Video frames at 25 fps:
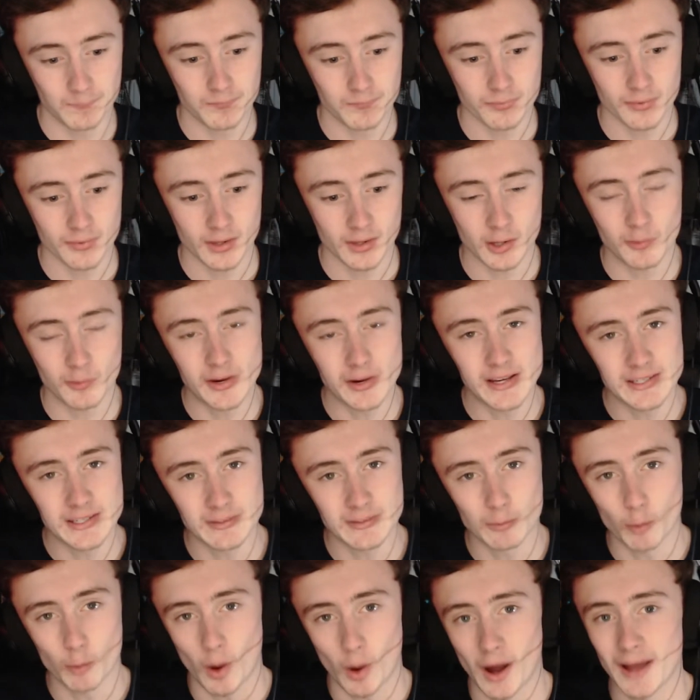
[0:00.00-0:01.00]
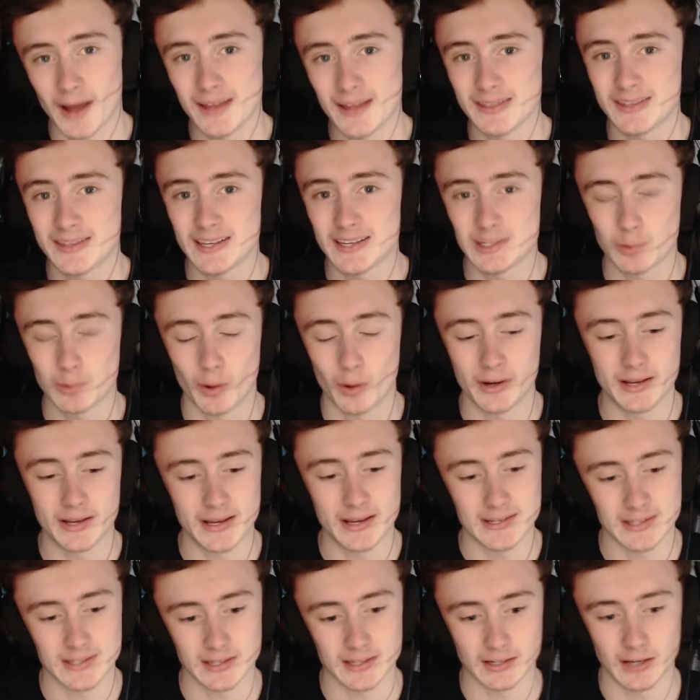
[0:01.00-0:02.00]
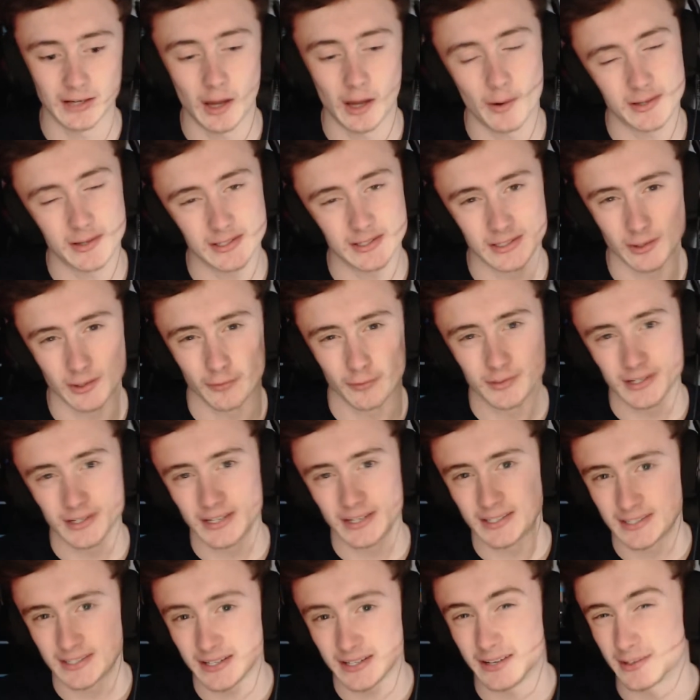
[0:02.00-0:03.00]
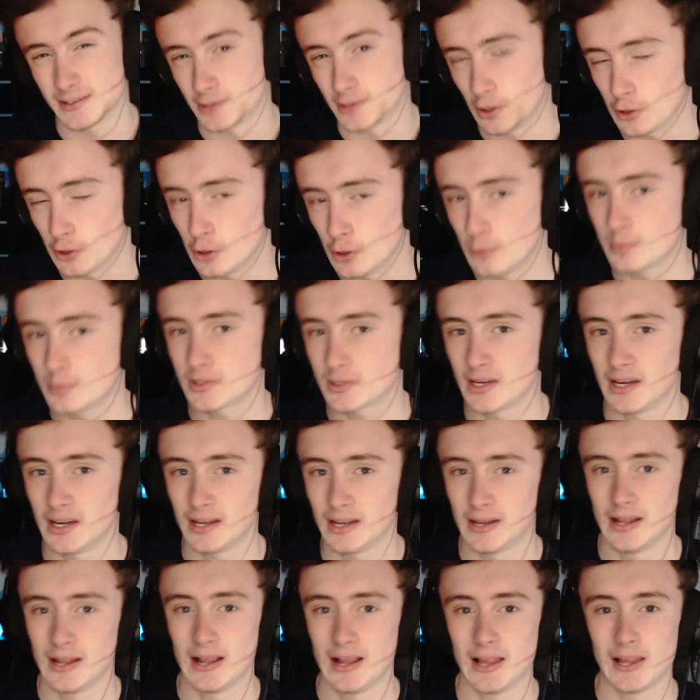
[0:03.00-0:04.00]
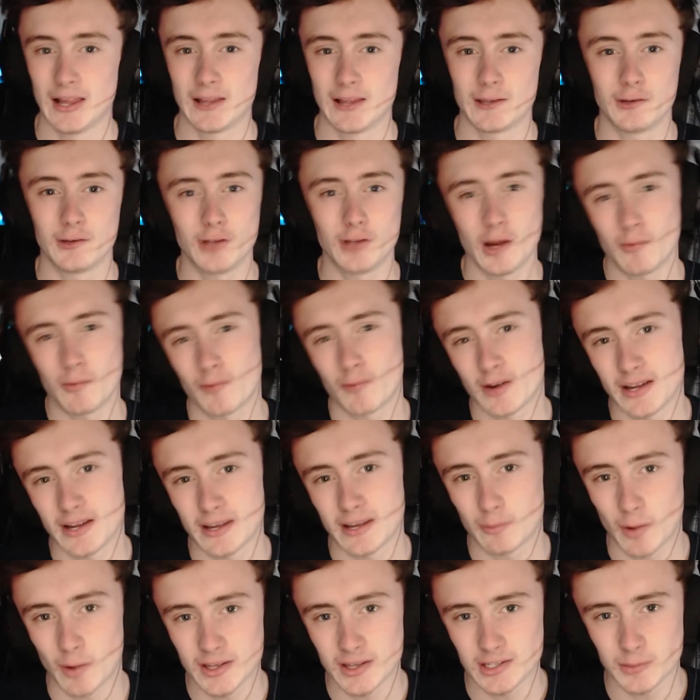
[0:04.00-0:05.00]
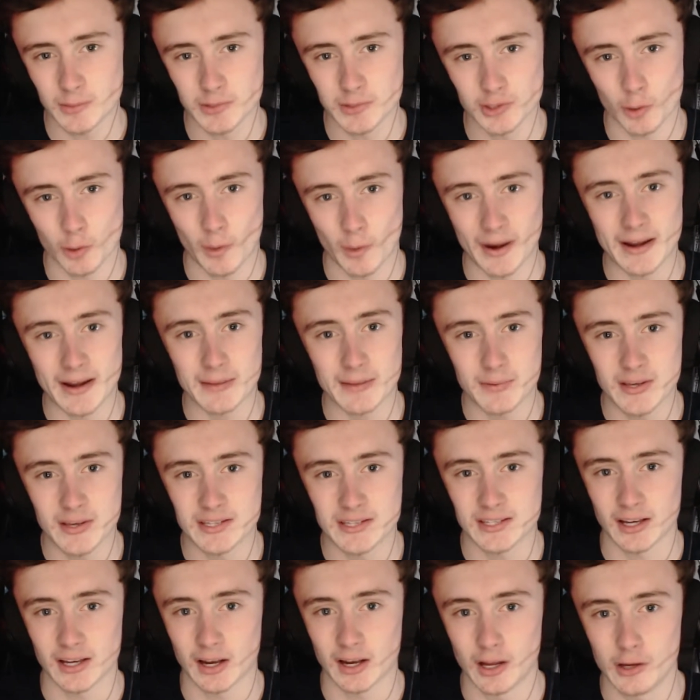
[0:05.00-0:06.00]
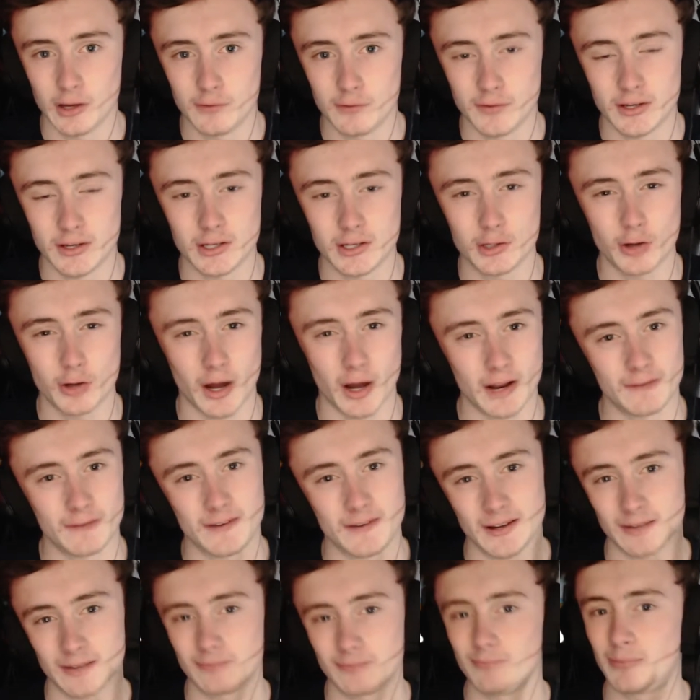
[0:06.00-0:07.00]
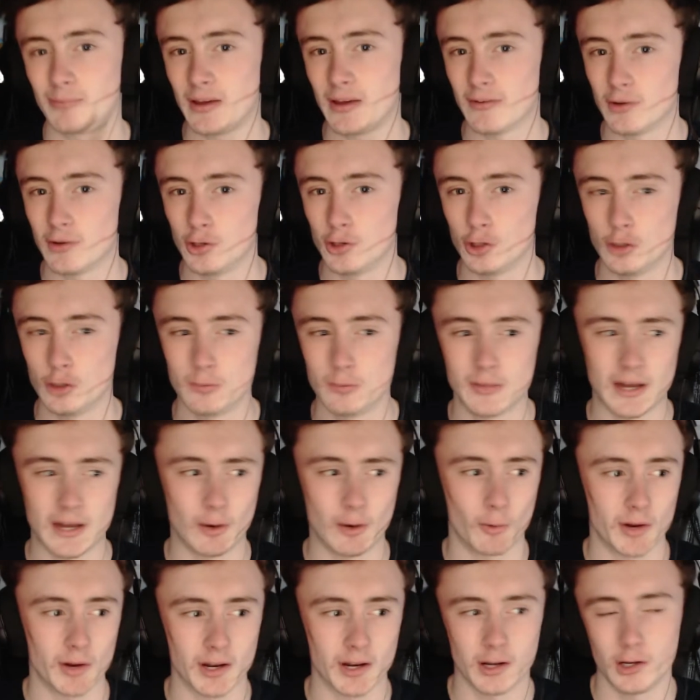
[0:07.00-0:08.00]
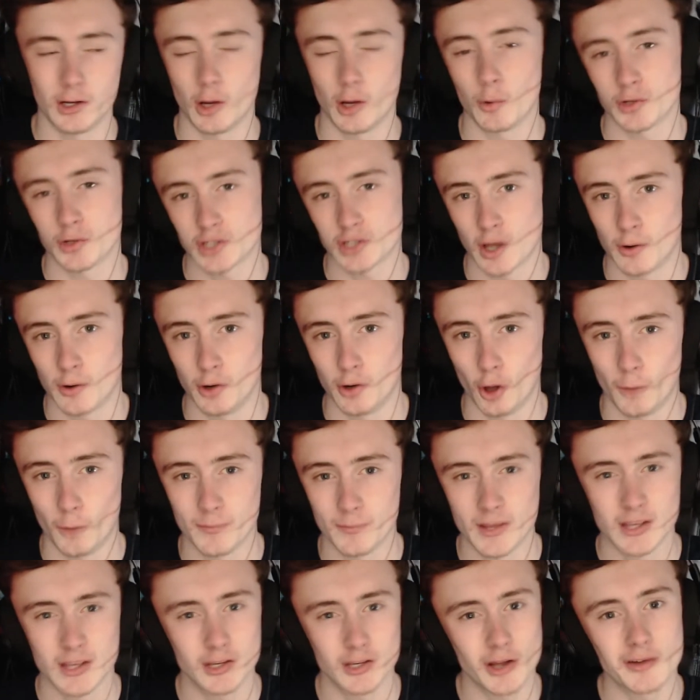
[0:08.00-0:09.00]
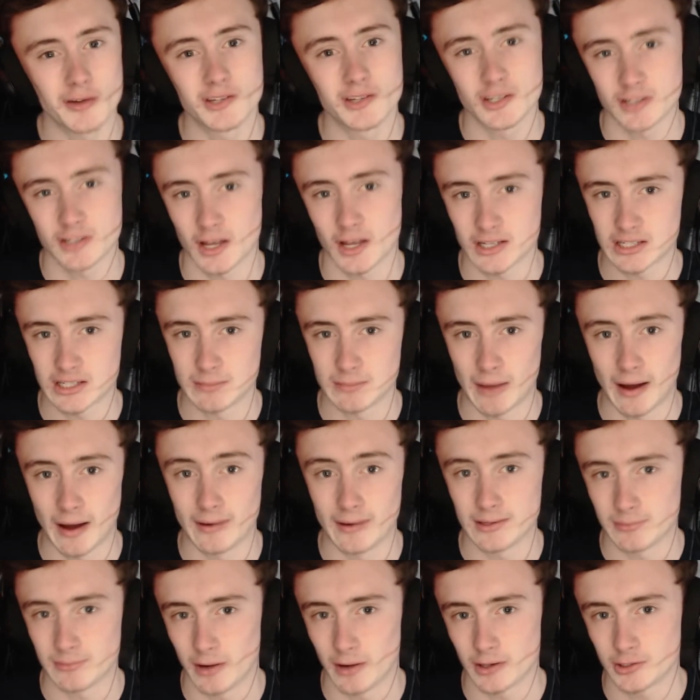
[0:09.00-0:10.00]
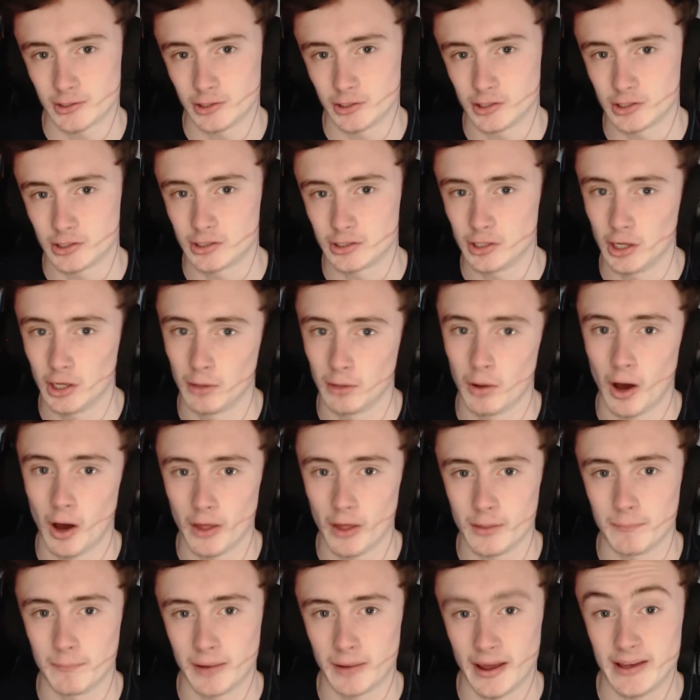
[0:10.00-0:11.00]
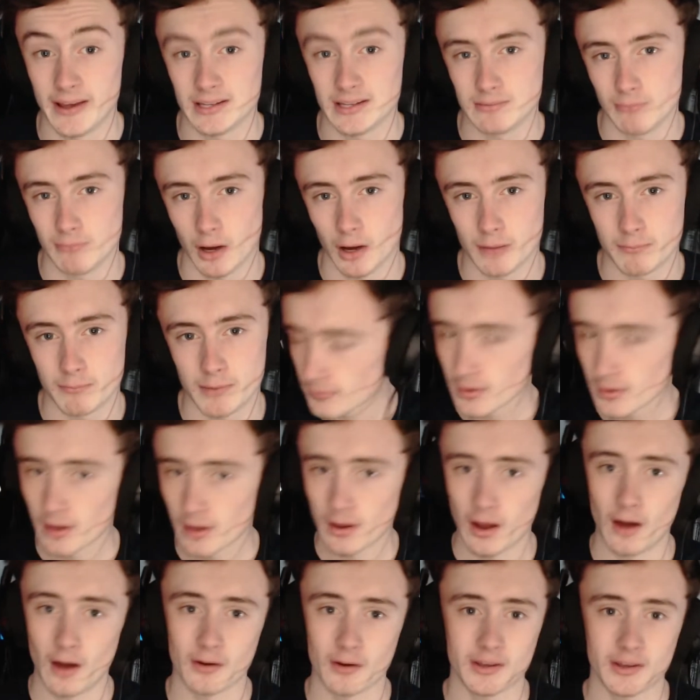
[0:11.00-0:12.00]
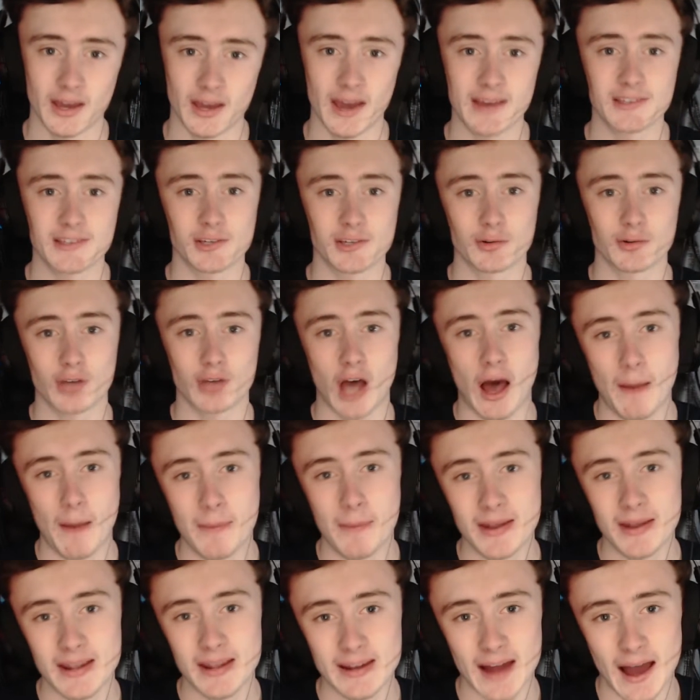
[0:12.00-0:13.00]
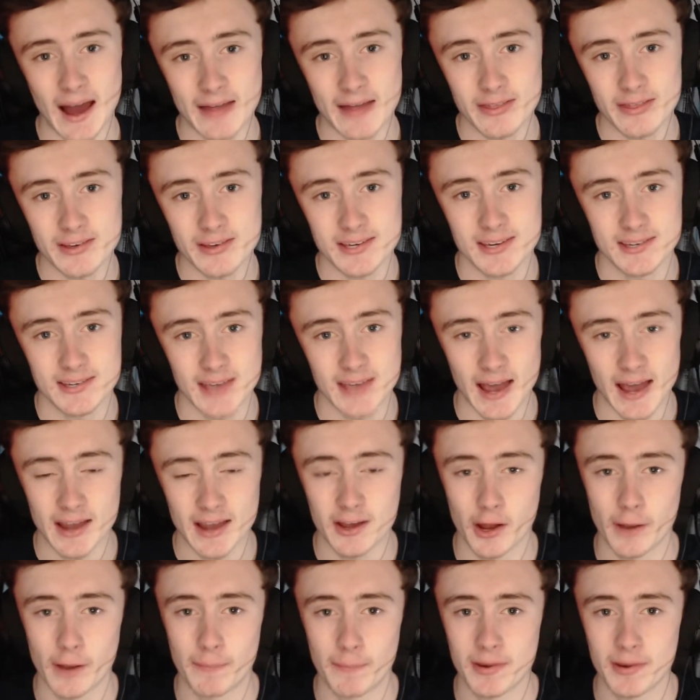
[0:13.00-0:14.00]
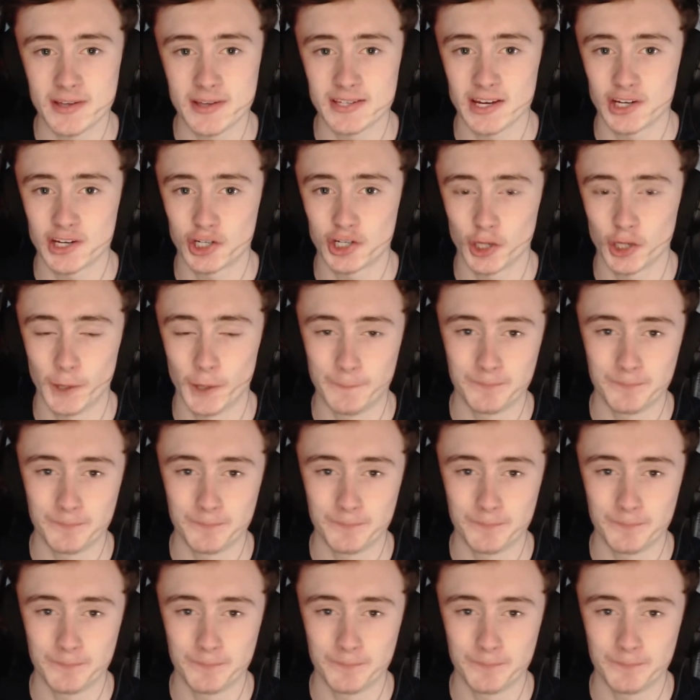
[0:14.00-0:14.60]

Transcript: The reason why this one is the lowest is obviously it's seen as the noob skin. You don't really, when someone's not wearing any pieces of clothing, you kind of think a bit of a noob, they're not really going to know what's going on. You don't suss them out as much as, you know, other players might be. Okay, so coming in at the second position